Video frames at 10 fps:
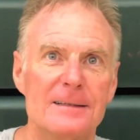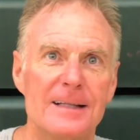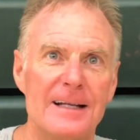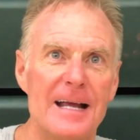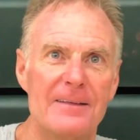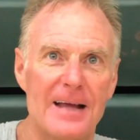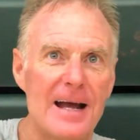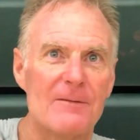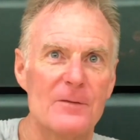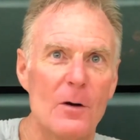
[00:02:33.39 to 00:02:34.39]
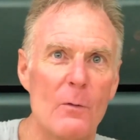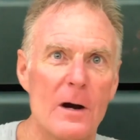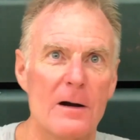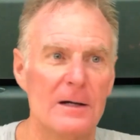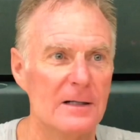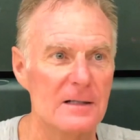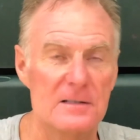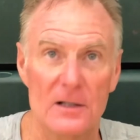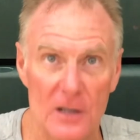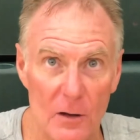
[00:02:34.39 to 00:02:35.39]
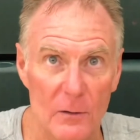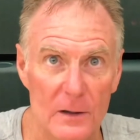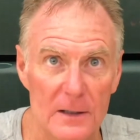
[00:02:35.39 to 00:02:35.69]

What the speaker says: then they have nowhere to go.